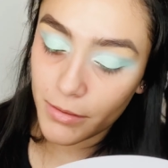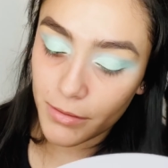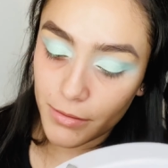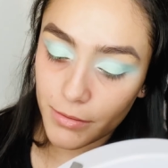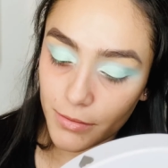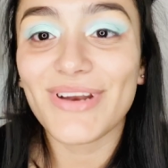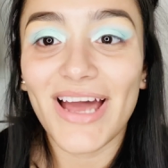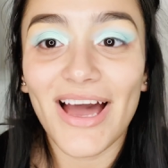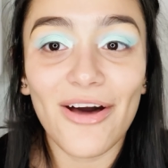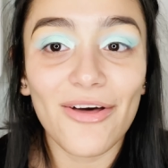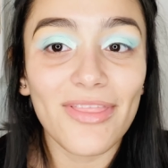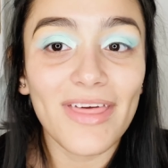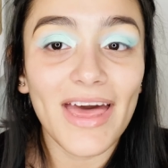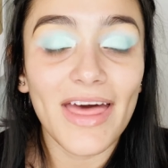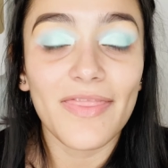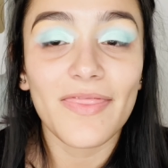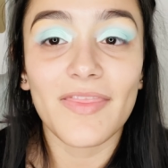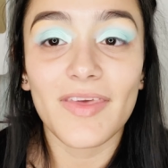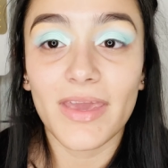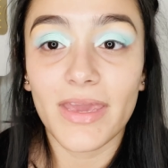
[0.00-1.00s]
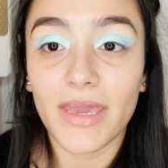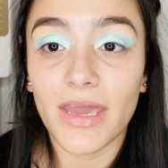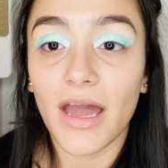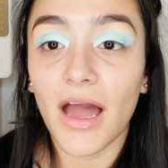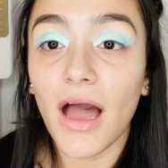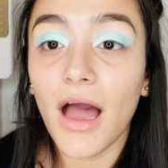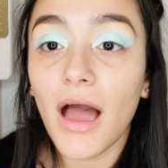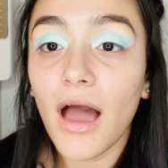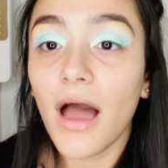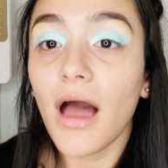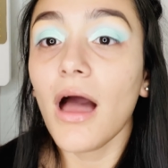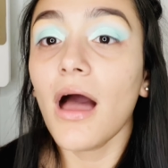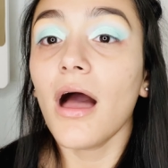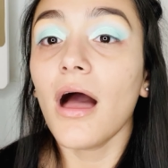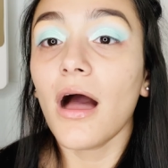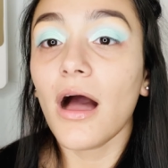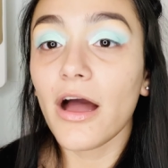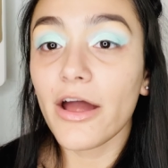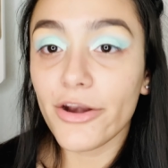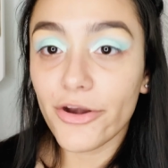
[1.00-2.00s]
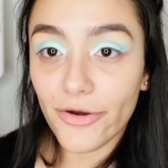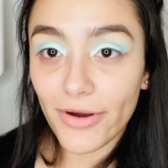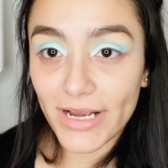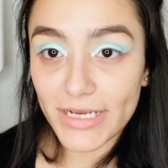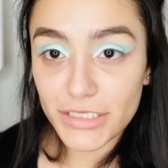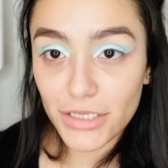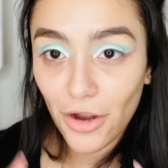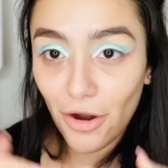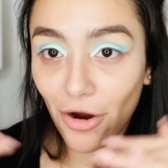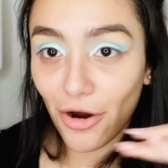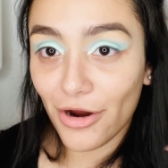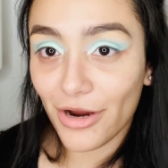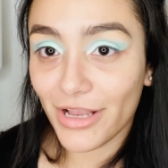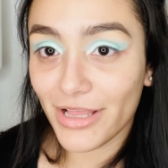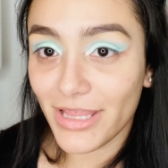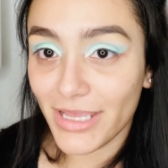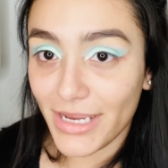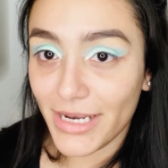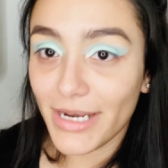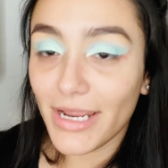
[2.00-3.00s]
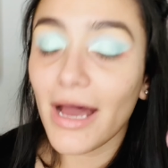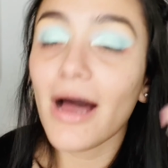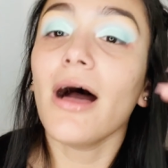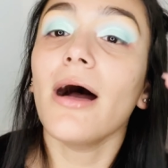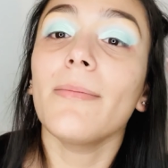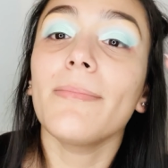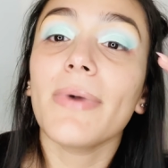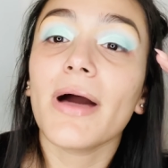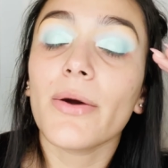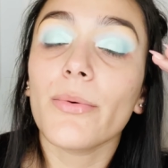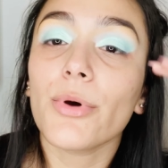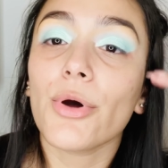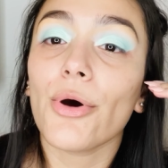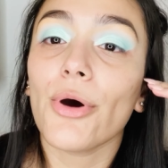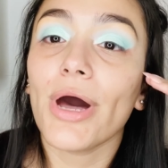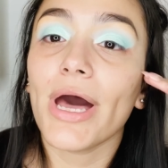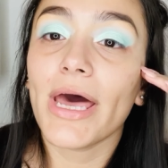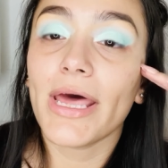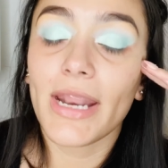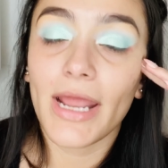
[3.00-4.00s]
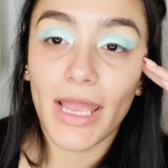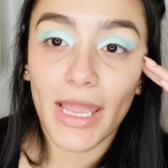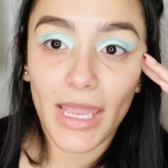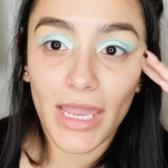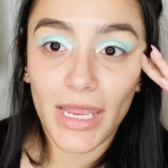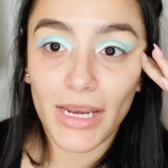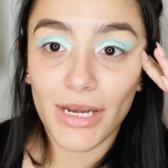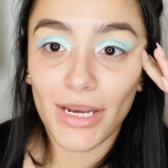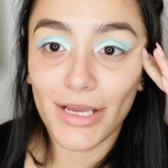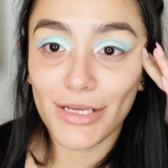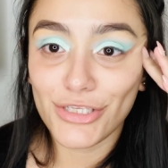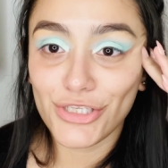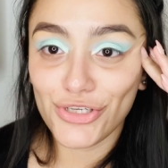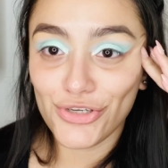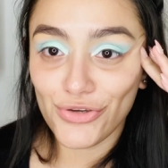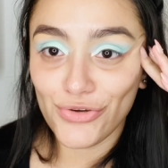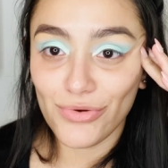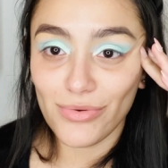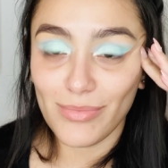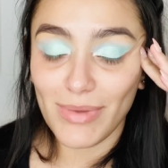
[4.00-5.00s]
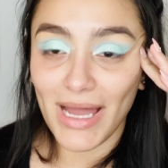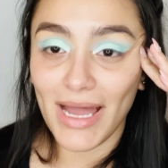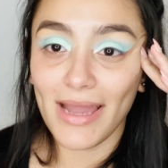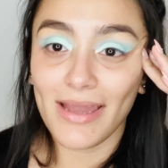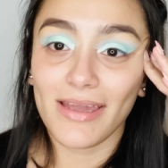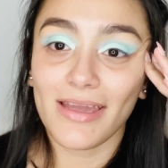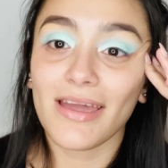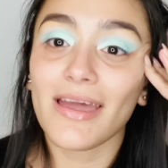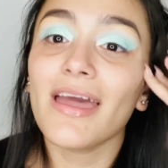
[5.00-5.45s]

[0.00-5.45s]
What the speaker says: Now that the under eyes are cleaned up, I will go ahead and do my